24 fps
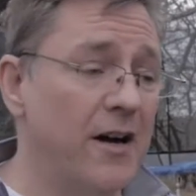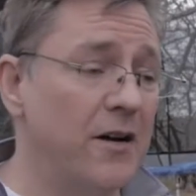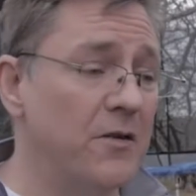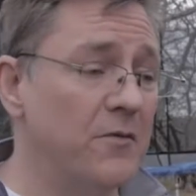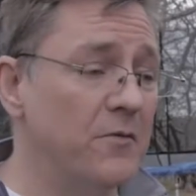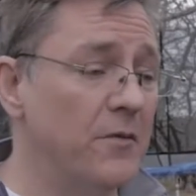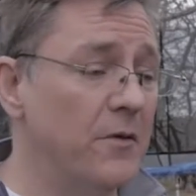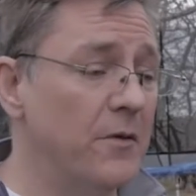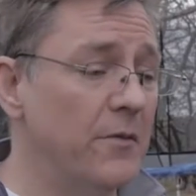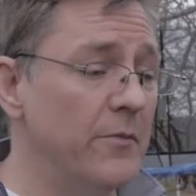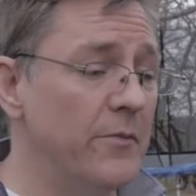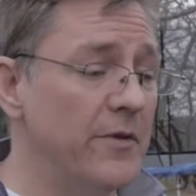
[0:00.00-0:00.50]

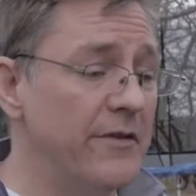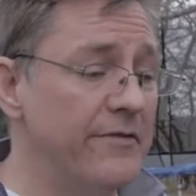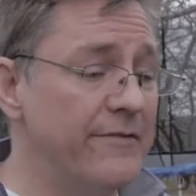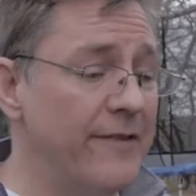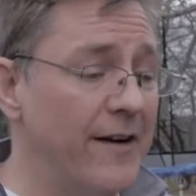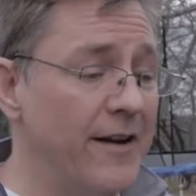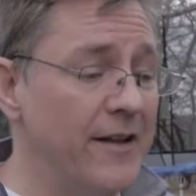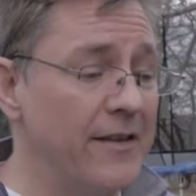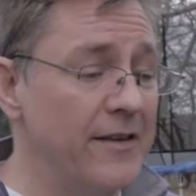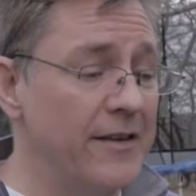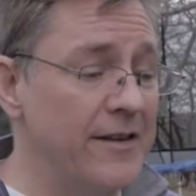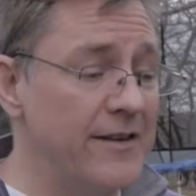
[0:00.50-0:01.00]
When we
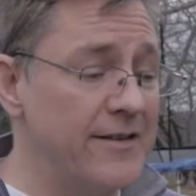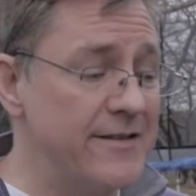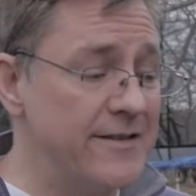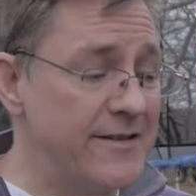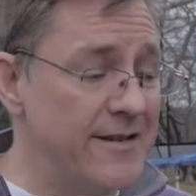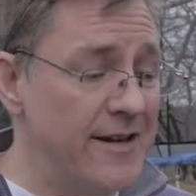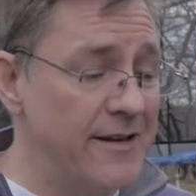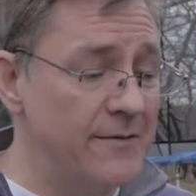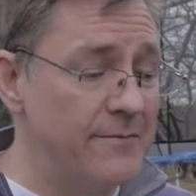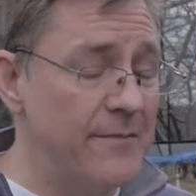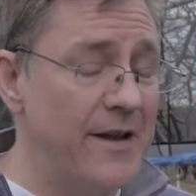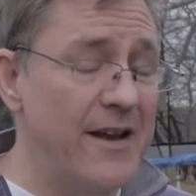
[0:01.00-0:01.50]
finally
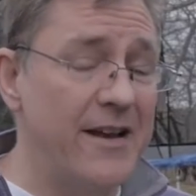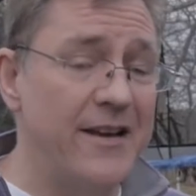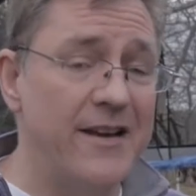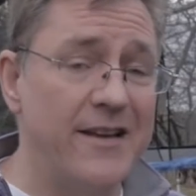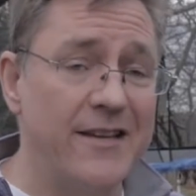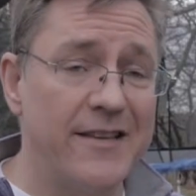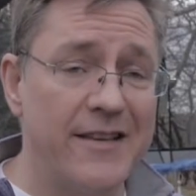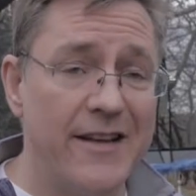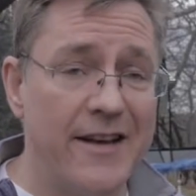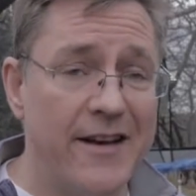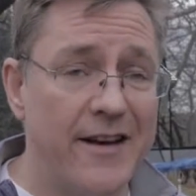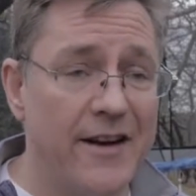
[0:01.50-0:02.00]
did make
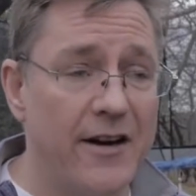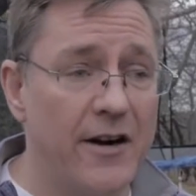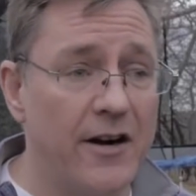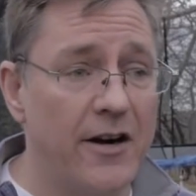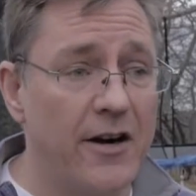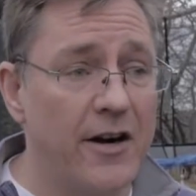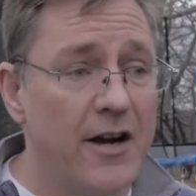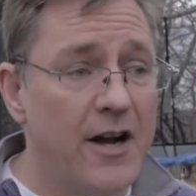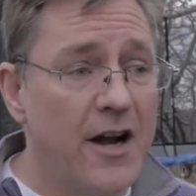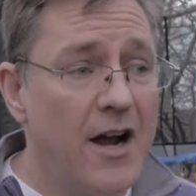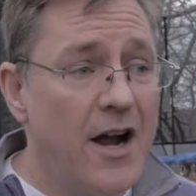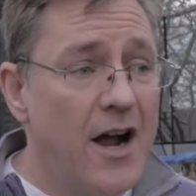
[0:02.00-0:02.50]
it
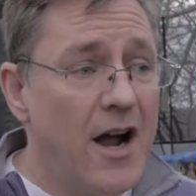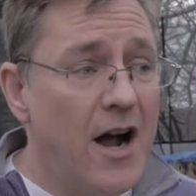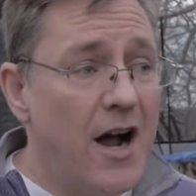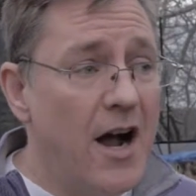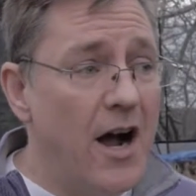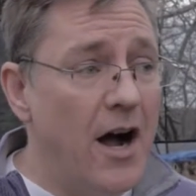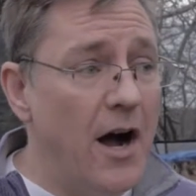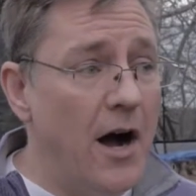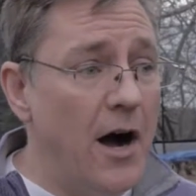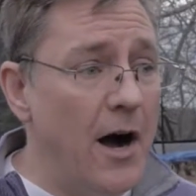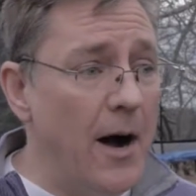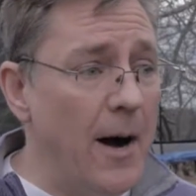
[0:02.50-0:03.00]
there,
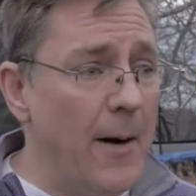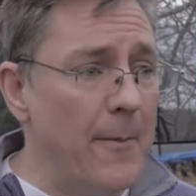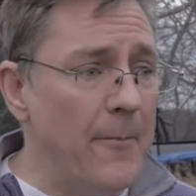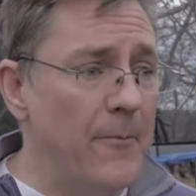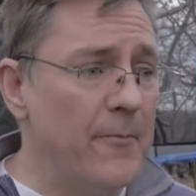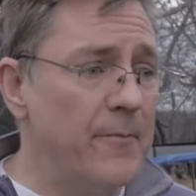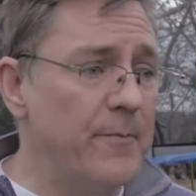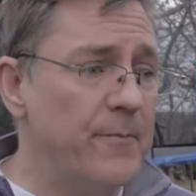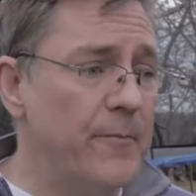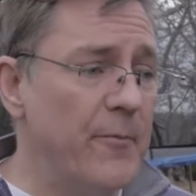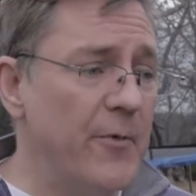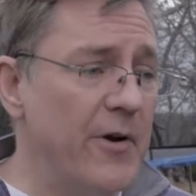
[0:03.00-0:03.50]

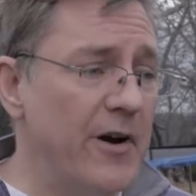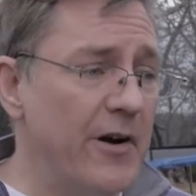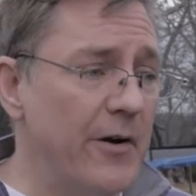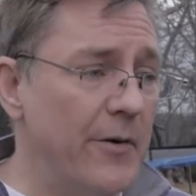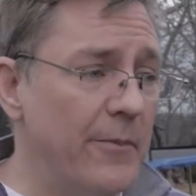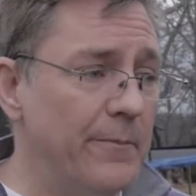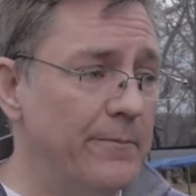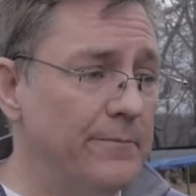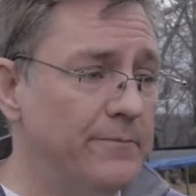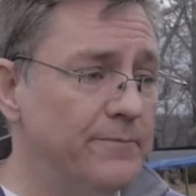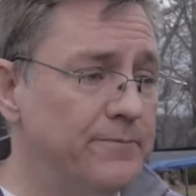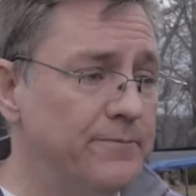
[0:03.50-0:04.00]
um, well,